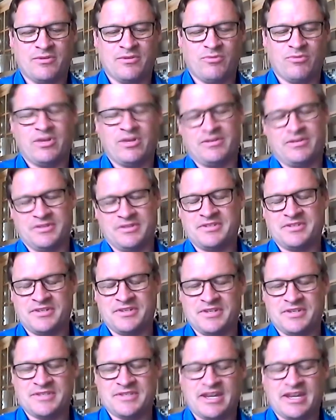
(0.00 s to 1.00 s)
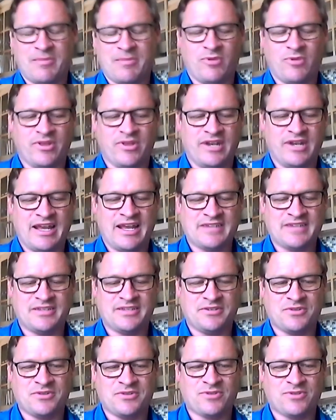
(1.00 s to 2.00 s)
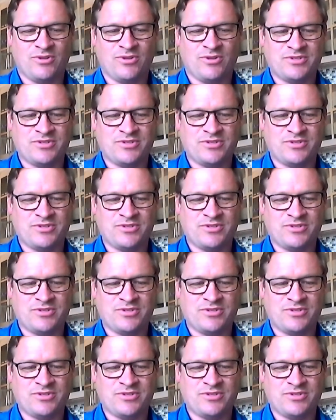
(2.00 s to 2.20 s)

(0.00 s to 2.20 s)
well, this is an example, an access control